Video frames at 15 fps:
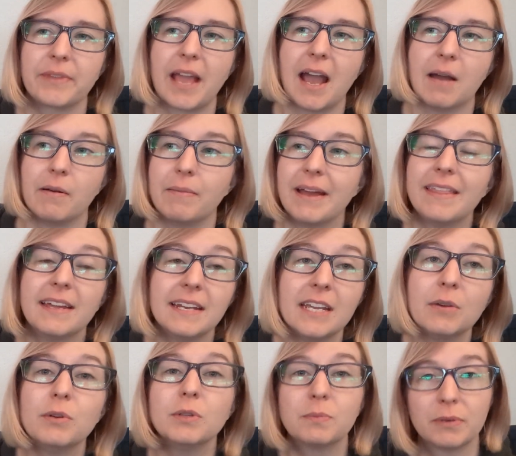Um, by then he
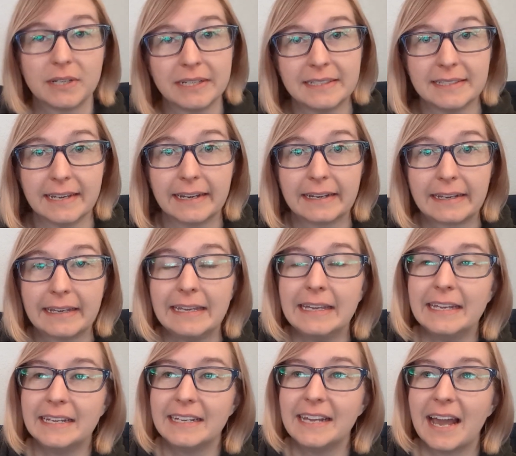was pretty sick.
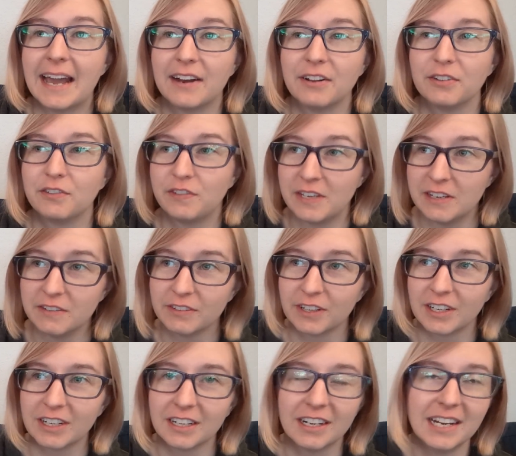He had a
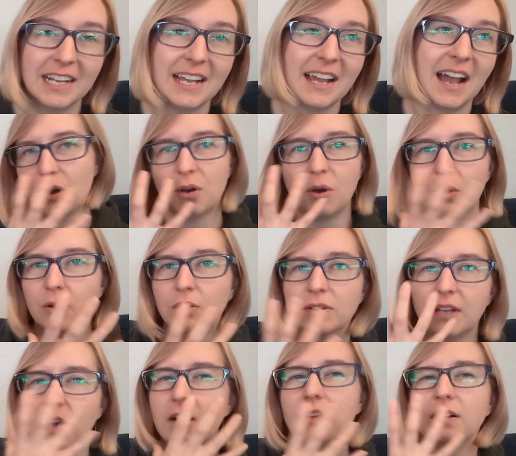fever, a whole,
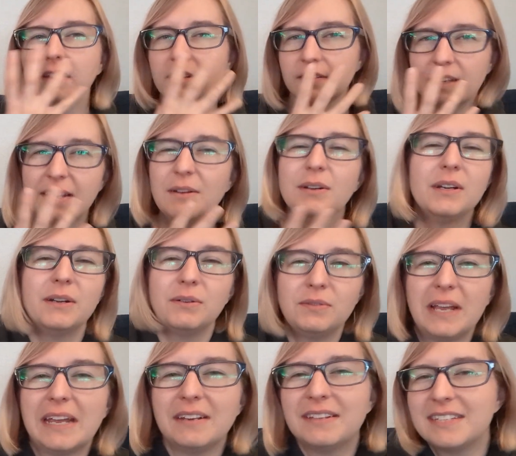the whole, it, it,
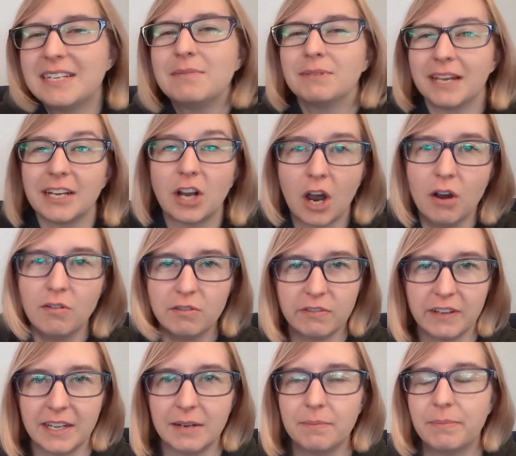it seemed like
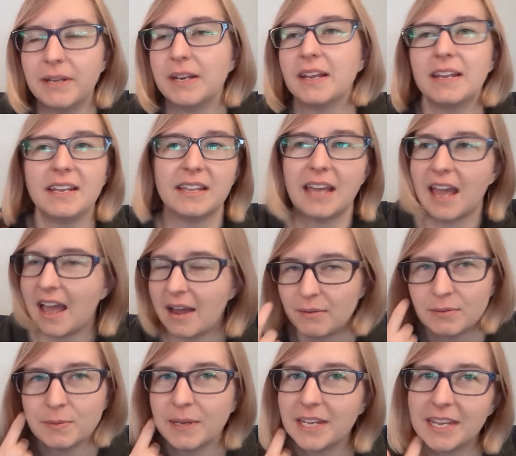COVID, but I
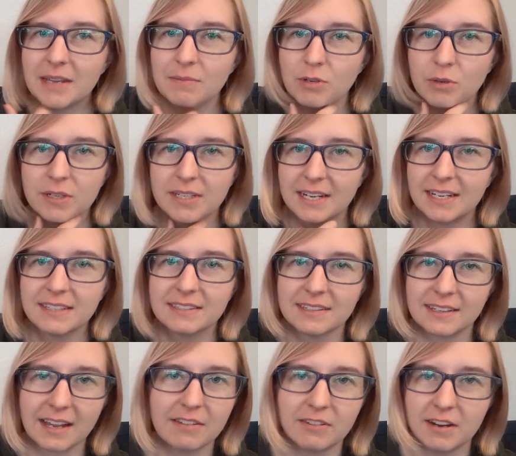was making him do a test
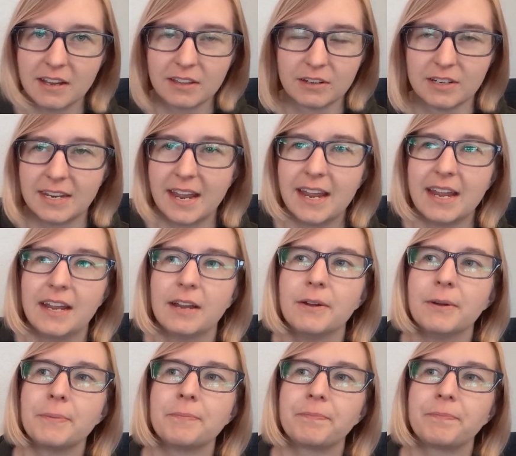like every other day.